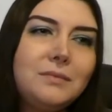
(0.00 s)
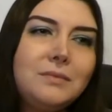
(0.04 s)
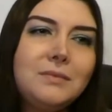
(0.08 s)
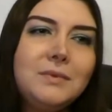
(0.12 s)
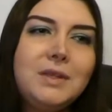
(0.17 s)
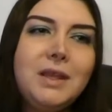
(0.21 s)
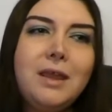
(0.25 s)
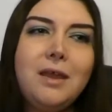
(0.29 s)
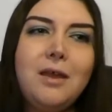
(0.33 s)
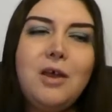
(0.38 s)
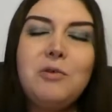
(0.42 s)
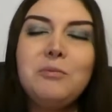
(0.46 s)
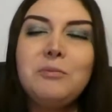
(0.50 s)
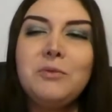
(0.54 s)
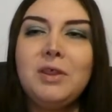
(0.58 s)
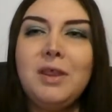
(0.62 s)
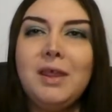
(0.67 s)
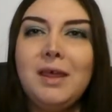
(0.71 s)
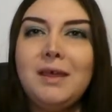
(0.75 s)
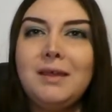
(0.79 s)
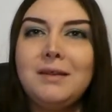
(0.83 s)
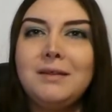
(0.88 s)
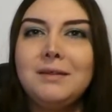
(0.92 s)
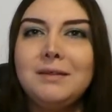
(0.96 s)
Yeah, I'm
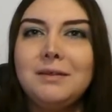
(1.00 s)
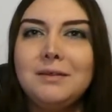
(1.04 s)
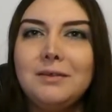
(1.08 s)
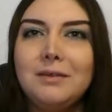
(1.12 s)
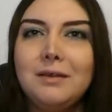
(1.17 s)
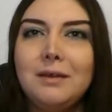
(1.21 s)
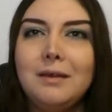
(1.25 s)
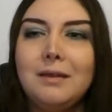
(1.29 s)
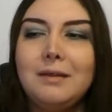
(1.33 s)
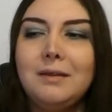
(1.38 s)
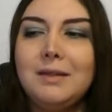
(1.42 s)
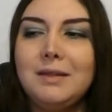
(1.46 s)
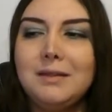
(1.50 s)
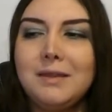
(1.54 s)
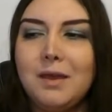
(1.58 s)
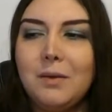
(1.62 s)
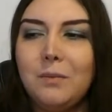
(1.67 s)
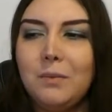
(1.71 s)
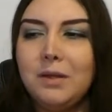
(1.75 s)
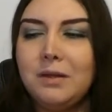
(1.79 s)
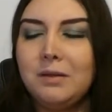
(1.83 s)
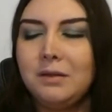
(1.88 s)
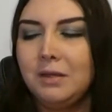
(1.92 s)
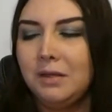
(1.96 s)
glad I did that
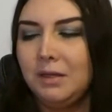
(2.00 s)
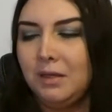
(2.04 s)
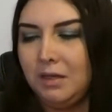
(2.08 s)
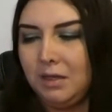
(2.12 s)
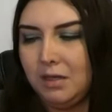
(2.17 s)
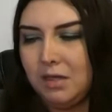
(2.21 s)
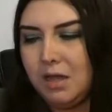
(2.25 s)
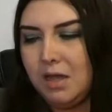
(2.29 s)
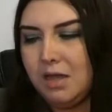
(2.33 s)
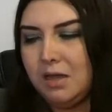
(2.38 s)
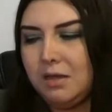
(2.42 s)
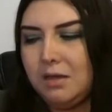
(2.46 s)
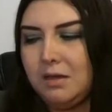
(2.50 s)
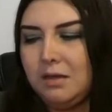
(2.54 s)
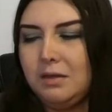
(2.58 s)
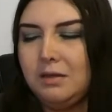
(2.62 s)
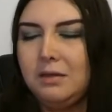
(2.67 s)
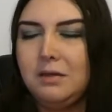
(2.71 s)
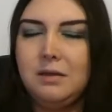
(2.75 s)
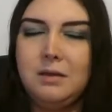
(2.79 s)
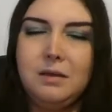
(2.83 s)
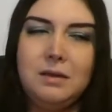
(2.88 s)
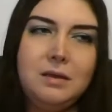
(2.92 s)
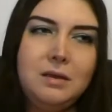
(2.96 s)
one. Uh,
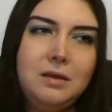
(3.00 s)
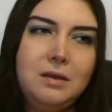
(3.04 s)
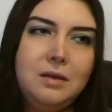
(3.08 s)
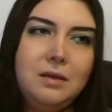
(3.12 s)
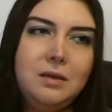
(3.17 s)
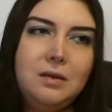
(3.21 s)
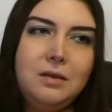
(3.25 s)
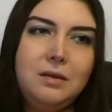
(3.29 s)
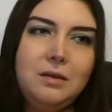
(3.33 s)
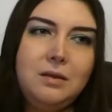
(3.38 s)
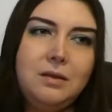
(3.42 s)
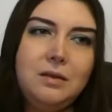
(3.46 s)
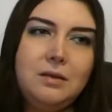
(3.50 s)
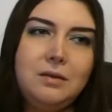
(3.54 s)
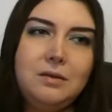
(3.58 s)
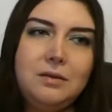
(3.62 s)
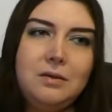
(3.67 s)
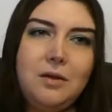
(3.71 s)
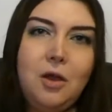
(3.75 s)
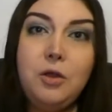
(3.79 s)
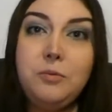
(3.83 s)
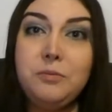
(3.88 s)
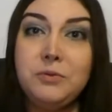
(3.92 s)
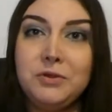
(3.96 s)

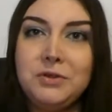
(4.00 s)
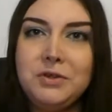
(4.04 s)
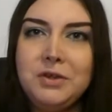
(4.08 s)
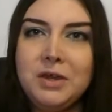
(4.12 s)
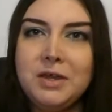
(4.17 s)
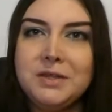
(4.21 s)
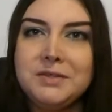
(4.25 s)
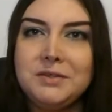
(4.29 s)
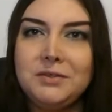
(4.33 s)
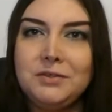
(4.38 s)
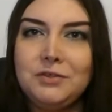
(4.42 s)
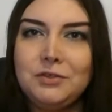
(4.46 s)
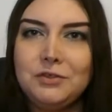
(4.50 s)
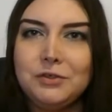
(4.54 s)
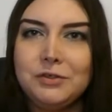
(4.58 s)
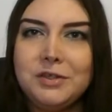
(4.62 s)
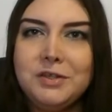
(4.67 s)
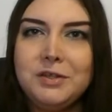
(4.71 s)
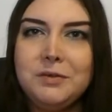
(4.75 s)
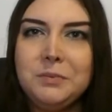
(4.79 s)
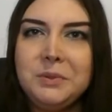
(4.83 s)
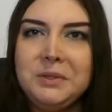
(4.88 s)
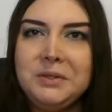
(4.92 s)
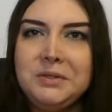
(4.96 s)
I hope you guys enjoyed
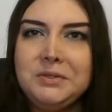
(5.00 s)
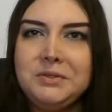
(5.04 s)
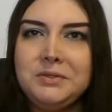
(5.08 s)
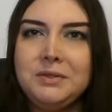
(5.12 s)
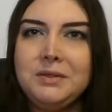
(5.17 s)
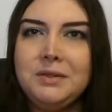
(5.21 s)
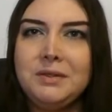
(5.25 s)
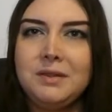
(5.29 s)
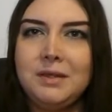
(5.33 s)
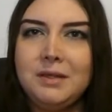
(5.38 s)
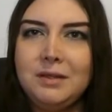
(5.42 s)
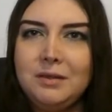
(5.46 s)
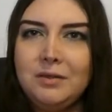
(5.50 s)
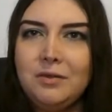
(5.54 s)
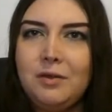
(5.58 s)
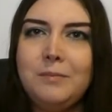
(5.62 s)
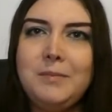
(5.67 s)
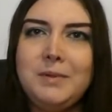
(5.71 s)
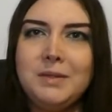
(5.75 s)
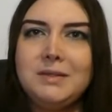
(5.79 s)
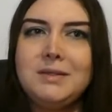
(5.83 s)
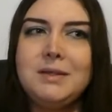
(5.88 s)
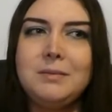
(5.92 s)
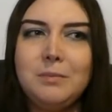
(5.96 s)
it. What did you think?
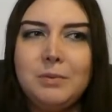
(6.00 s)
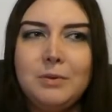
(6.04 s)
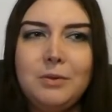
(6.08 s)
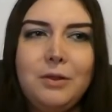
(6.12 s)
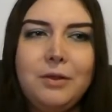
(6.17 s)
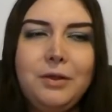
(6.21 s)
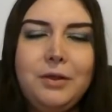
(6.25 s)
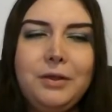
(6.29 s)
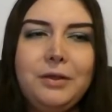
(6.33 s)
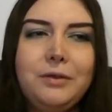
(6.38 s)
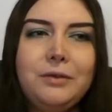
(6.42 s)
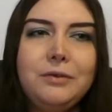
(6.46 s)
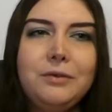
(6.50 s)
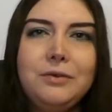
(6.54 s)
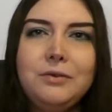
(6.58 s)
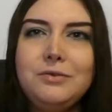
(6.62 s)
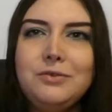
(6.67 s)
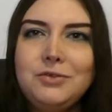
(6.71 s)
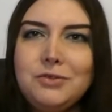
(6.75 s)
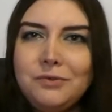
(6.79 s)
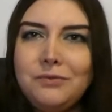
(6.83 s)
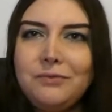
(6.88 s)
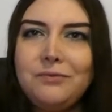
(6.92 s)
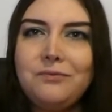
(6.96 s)
Comment down below.
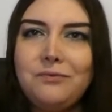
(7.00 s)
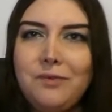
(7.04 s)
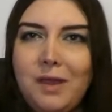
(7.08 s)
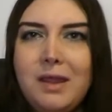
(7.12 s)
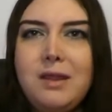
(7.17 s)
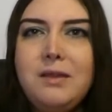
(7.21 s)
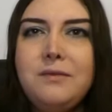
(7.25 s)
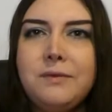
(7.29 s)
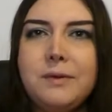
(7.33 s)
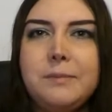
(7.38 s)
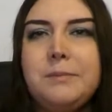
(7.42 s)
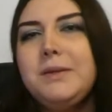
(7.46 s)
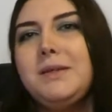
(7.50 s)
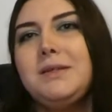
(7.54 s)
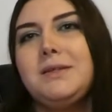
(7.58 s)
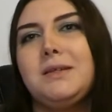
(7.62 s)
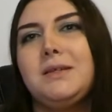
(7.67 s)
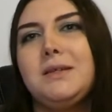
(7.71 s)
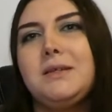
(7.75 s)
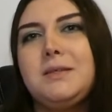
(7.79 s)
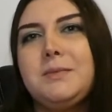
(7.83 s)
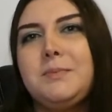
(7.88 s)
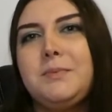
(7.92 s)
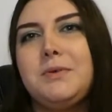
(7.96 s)
Who's your favourite B
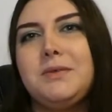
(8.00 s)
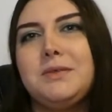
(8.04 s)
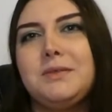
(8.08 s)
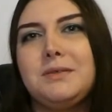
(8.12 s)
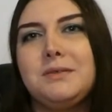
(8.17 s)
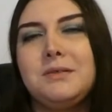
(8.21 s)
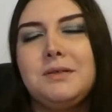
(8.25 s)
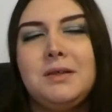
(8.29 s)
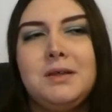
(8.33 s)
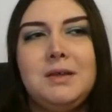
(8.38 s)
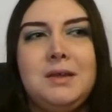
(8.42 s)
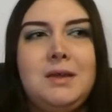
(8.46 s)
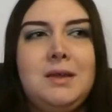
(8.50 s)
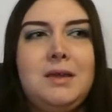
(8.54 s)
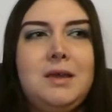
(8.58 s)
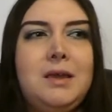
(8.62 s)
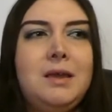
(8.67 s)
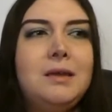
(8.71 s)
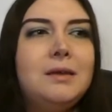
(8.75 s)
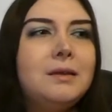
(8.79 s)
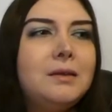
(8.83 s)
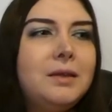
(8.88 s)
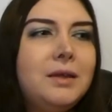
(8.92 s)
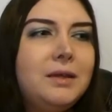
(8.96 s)
T S person?
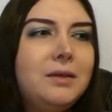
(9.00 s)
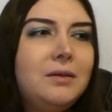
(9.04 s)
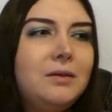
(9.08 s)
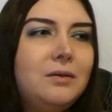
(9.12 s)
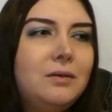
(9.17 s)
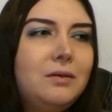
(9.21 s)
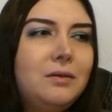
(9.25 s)
Like,